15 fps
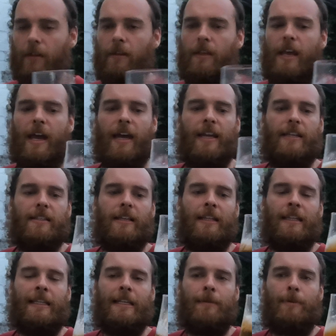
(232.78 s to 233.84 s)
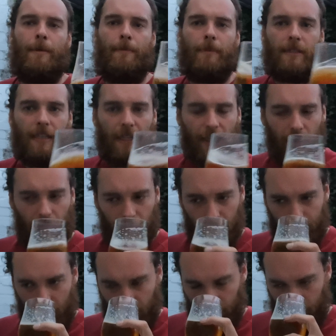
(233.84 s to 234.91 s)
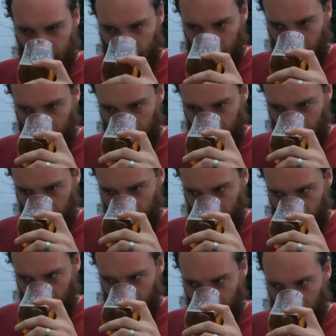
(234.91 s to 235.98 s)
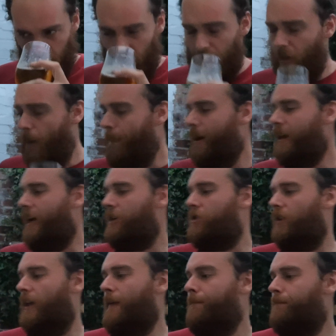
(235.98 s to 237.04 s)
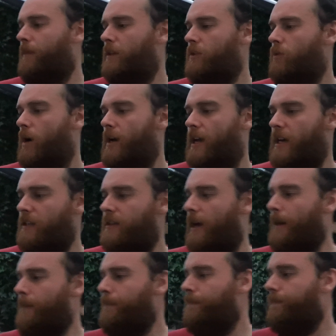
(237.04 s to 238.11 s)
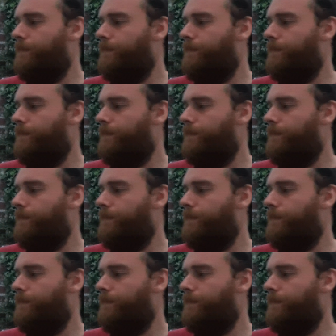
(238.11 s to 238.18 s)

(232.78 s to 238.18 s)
Yeah, it's a little bit metallic on smell. It's not bad actually. It's quite nice that.